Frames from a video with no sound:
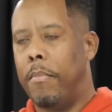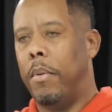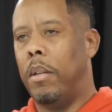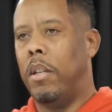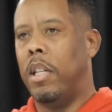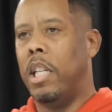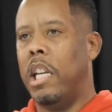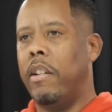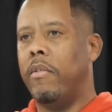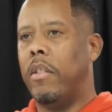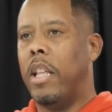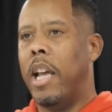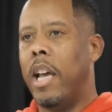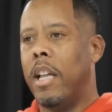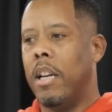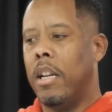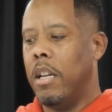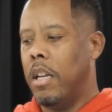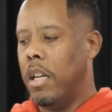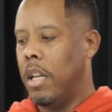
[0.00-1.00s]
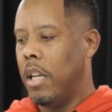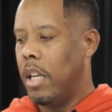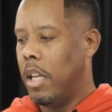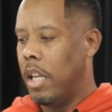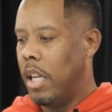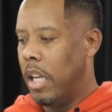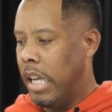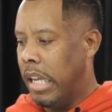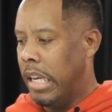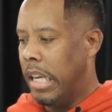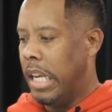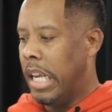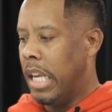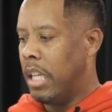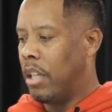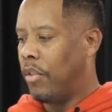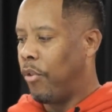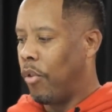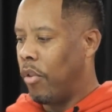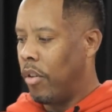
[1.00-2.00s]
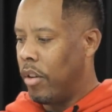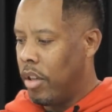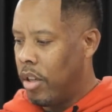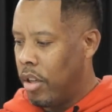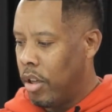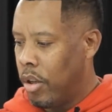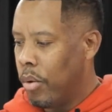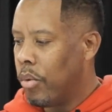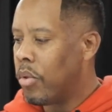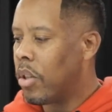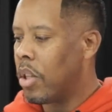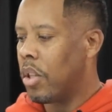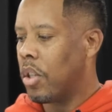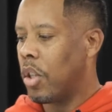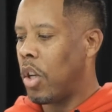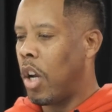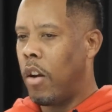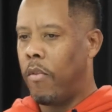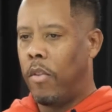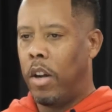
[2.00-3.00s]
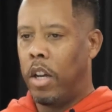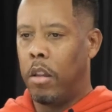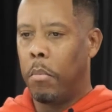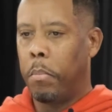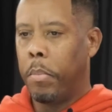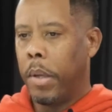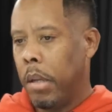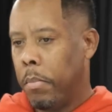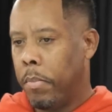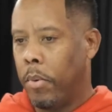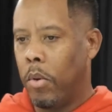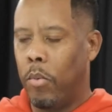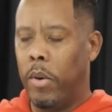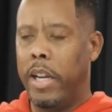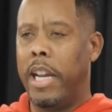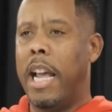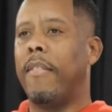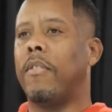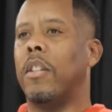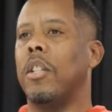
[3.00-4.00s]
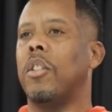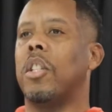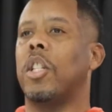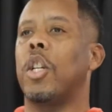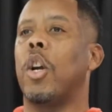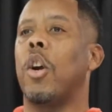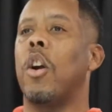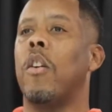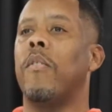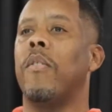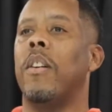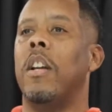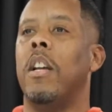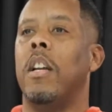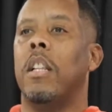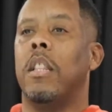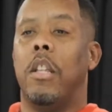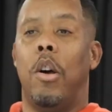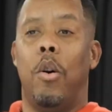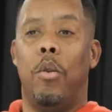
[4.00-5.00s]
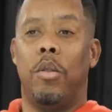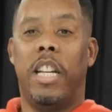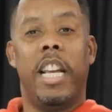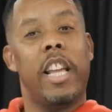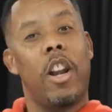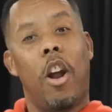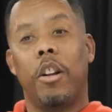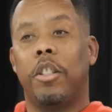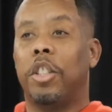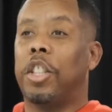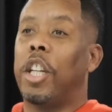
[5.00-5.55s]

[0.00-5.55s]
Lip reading: I believe that it is for you to serve other people. We have to serve those in our